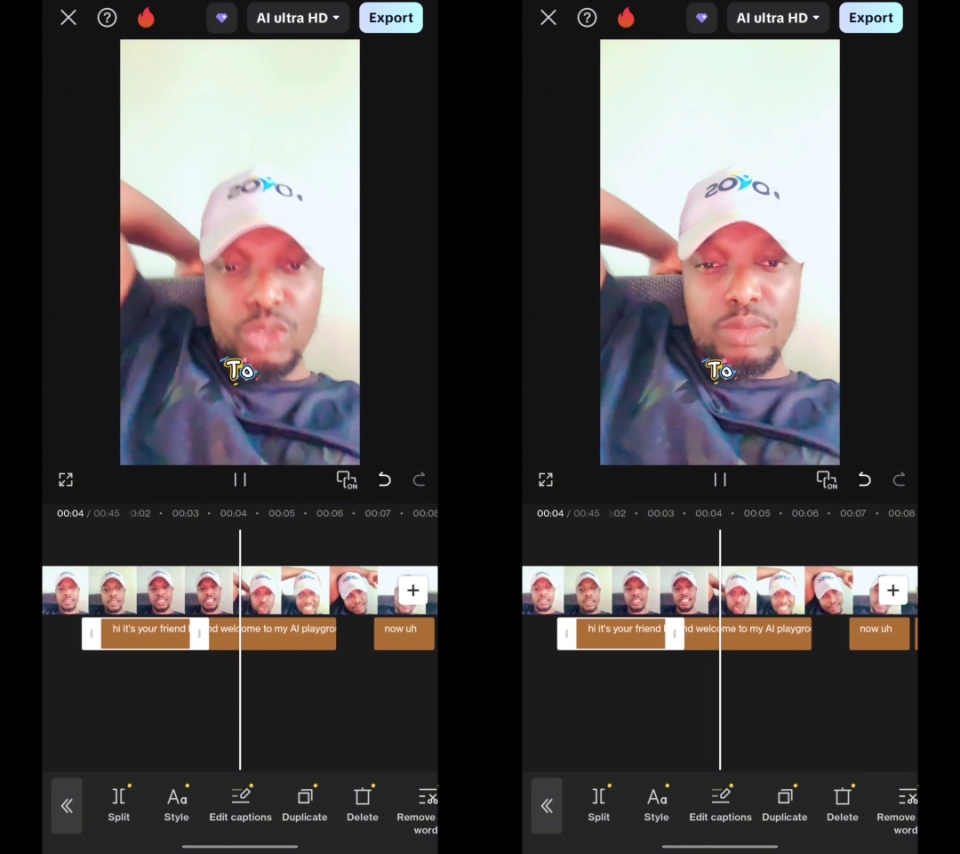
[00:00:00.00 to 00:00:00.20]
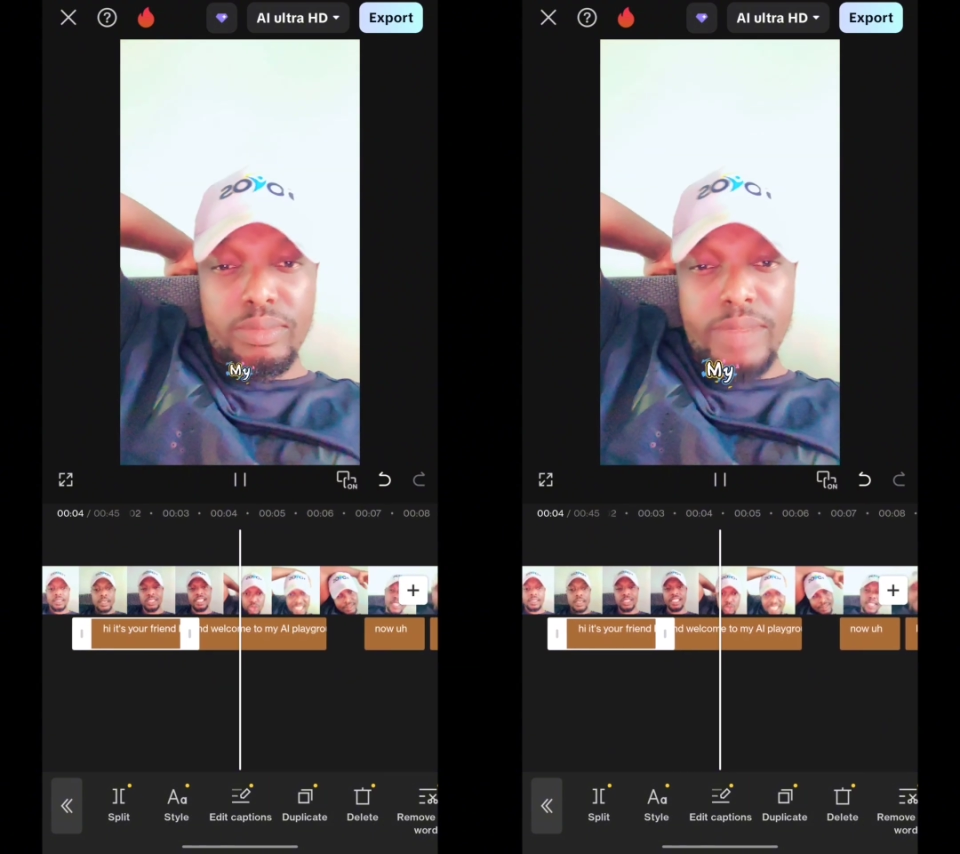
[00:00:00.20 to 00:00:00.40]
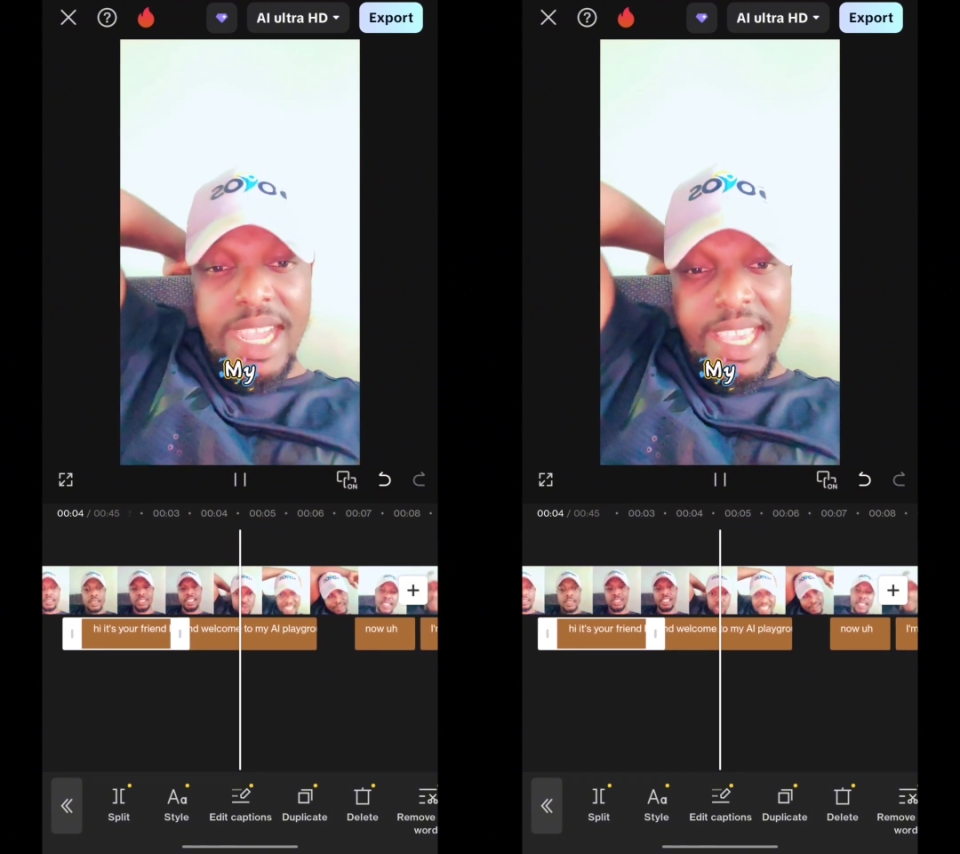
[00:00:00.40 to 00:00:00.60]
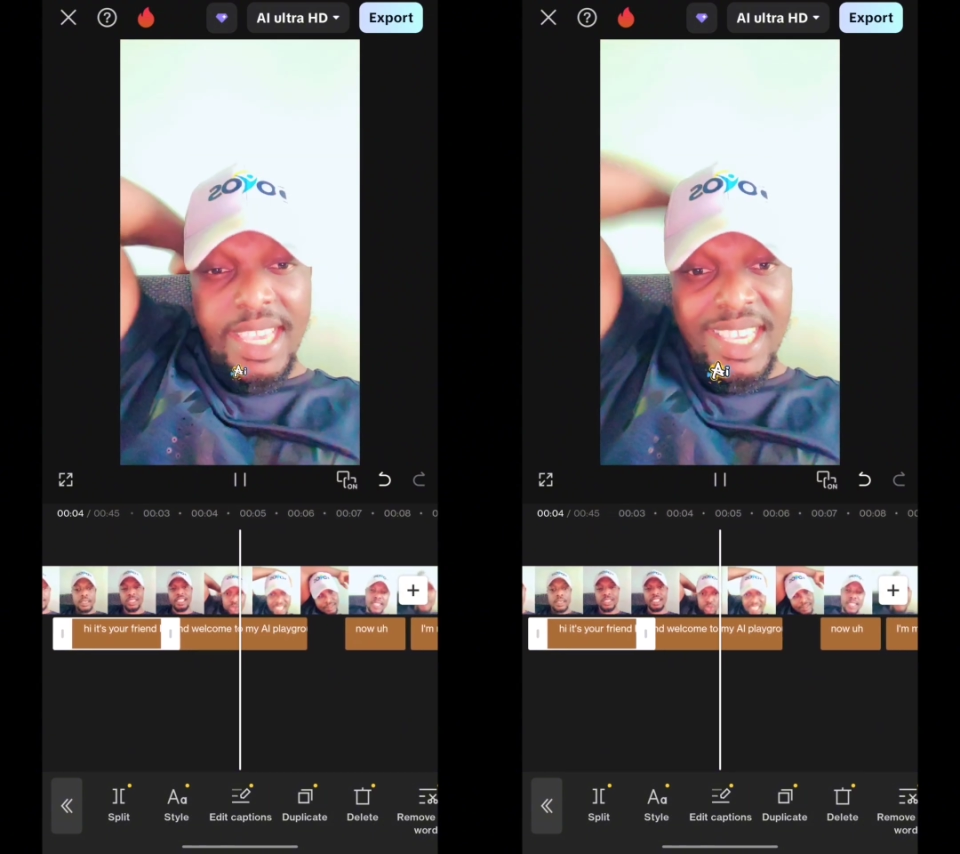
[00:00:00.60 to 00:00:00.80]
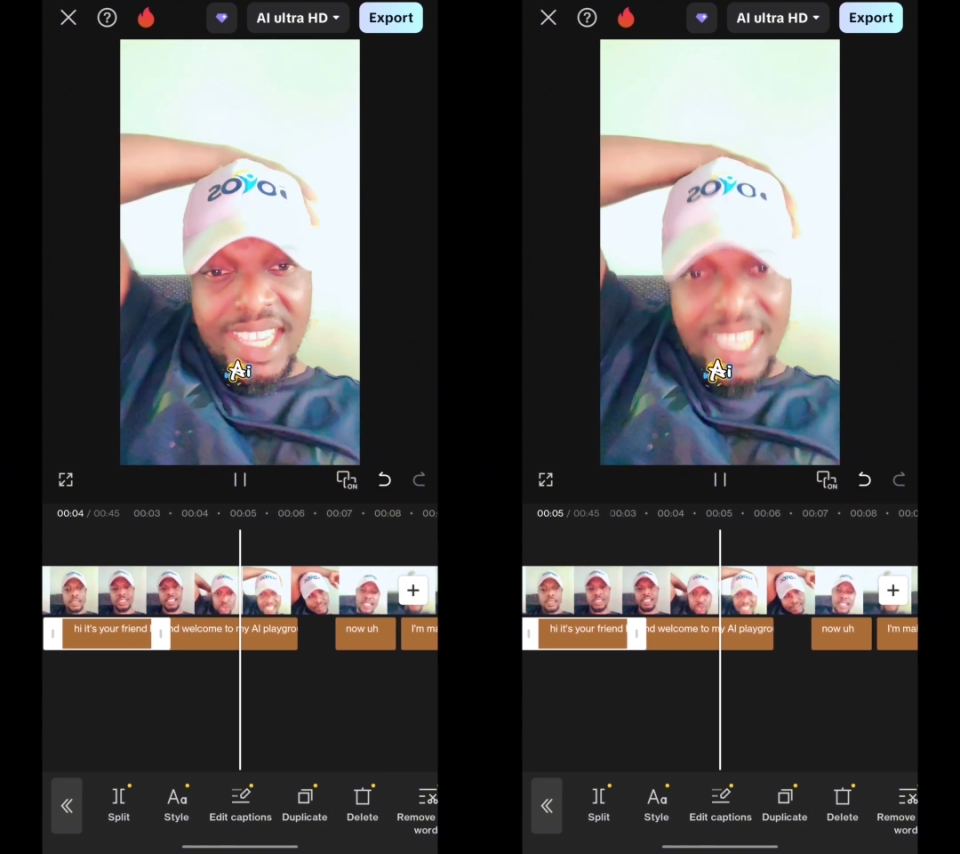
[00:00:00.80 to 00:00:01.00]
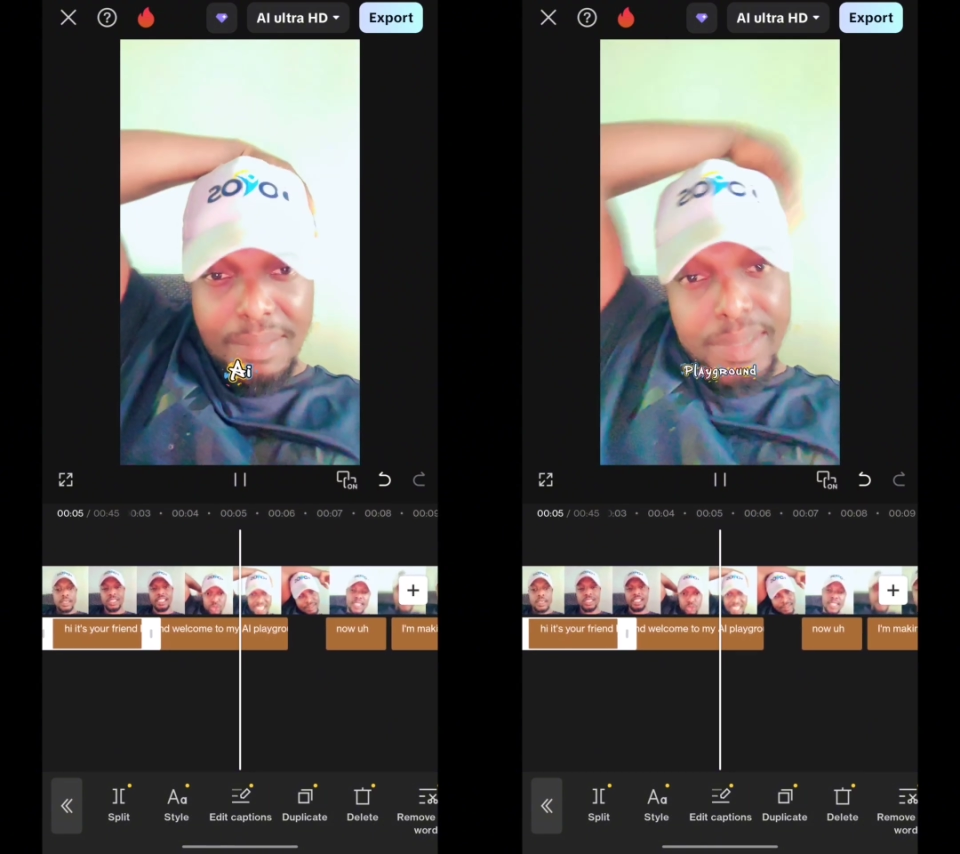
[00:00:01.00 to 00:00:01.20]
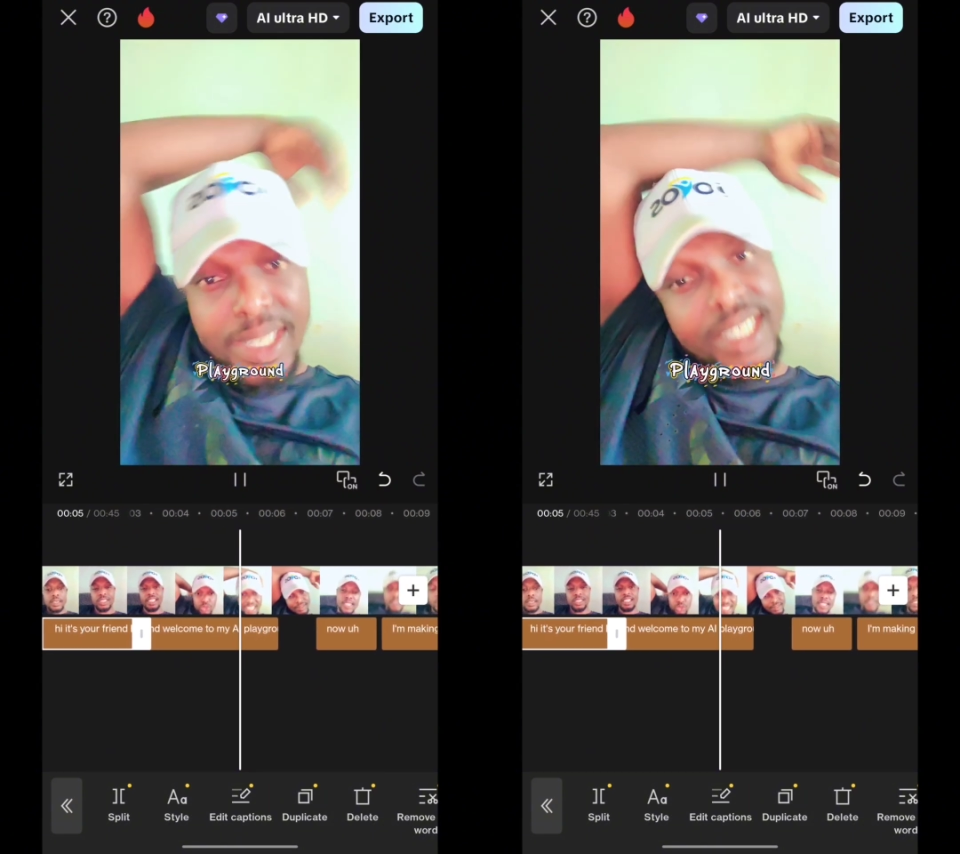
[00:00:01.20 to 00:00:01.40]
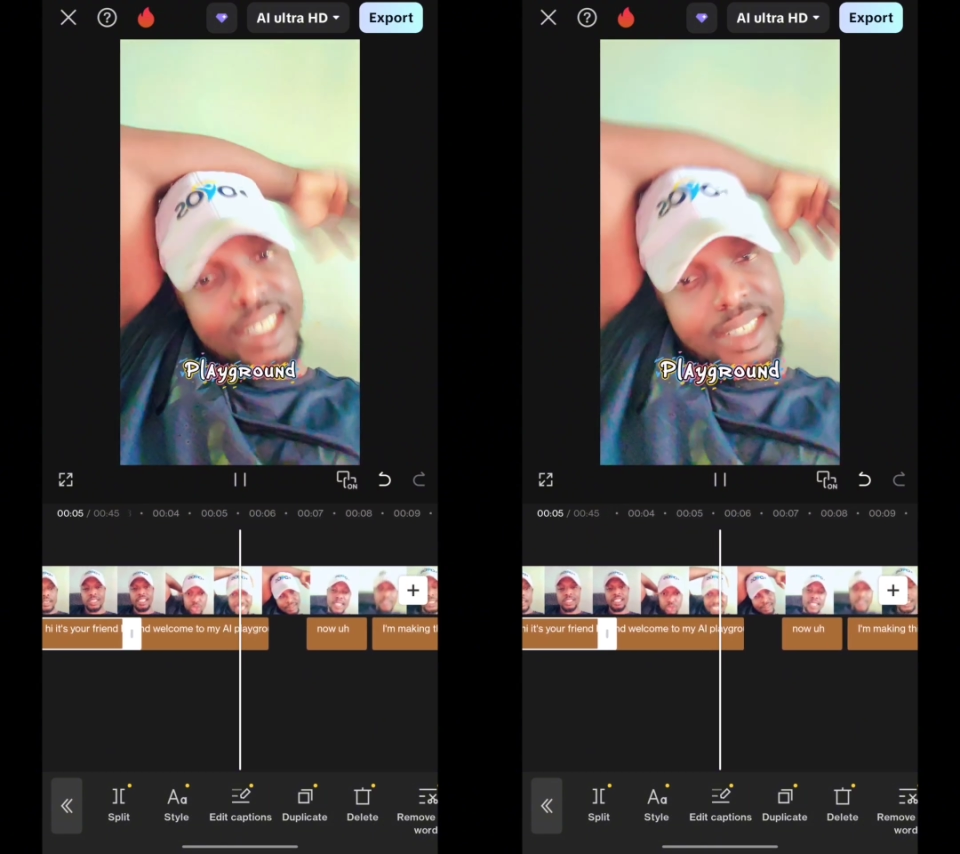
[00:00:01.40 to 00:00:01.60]
my AI
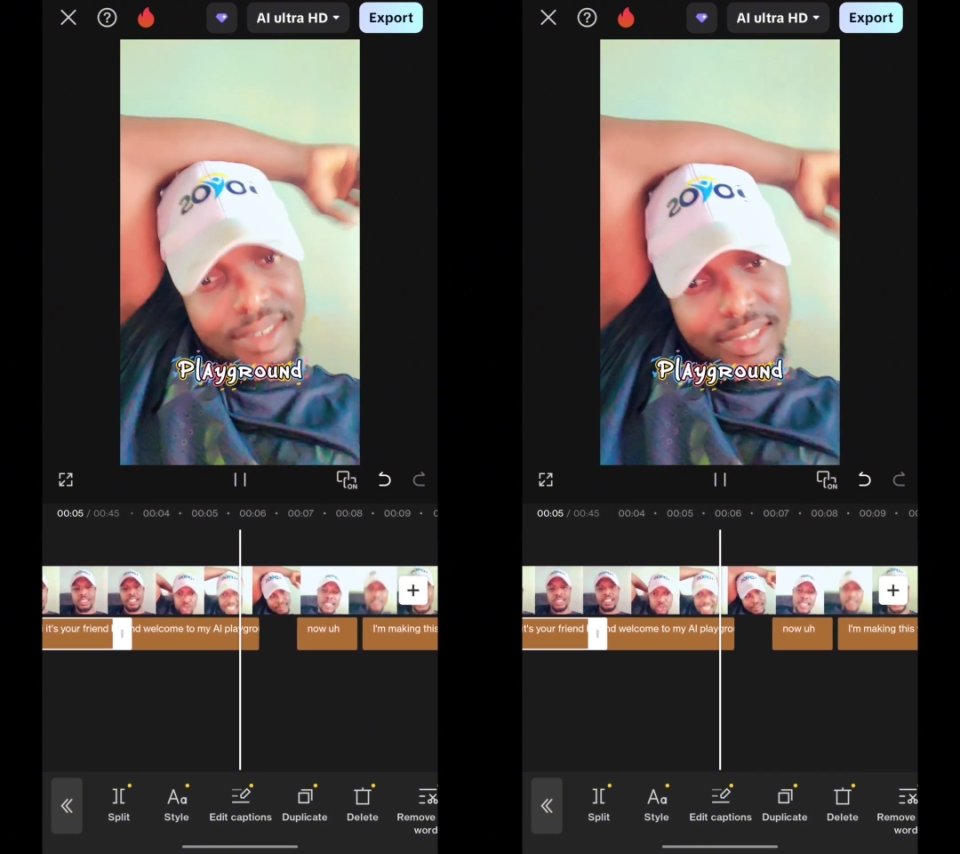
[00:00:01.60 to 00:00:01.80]
playground.